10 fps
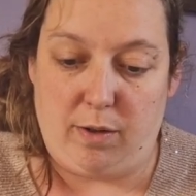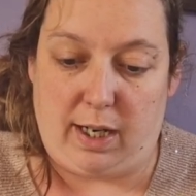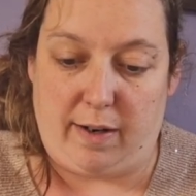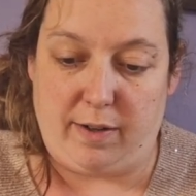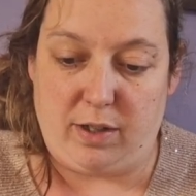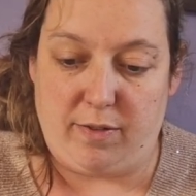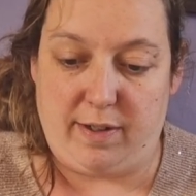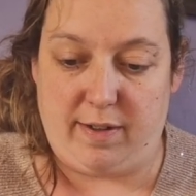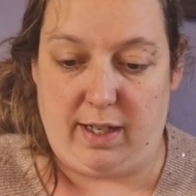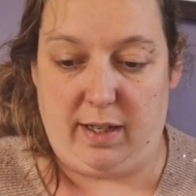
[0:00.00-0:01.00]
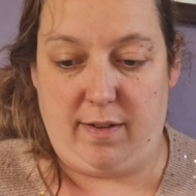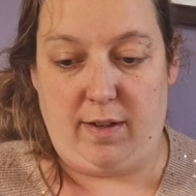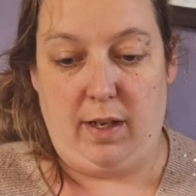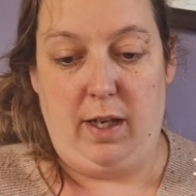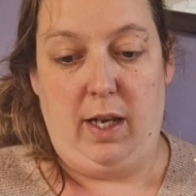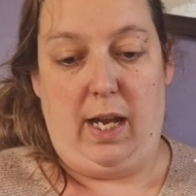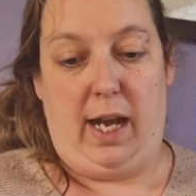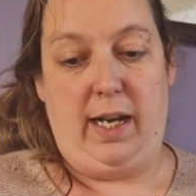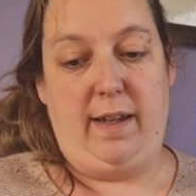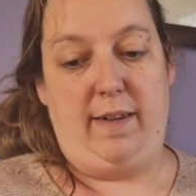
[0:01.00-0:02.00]
characteristics,
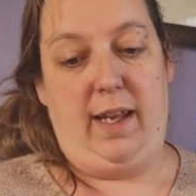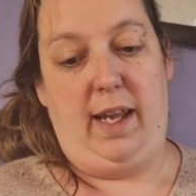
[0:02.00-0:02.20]
and is